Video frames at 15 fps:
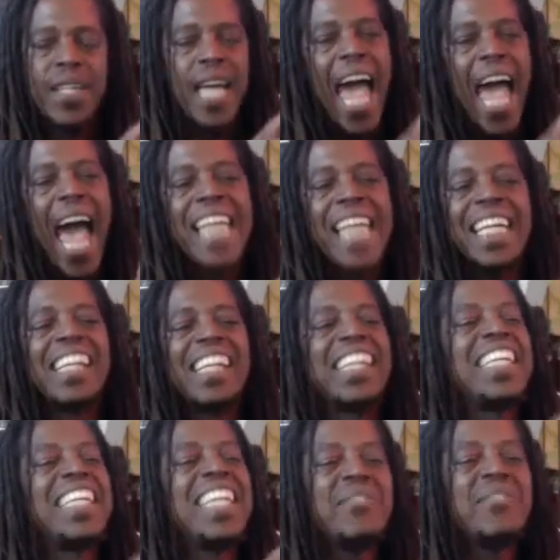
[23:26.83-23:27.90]
at a
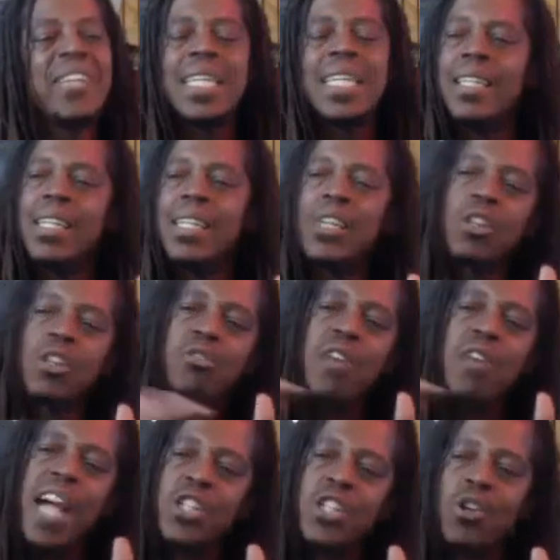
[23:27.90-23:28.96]
given
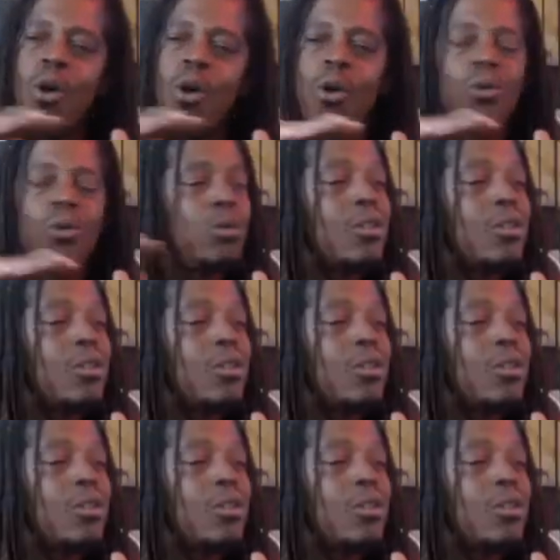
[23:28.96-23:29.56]
threshold,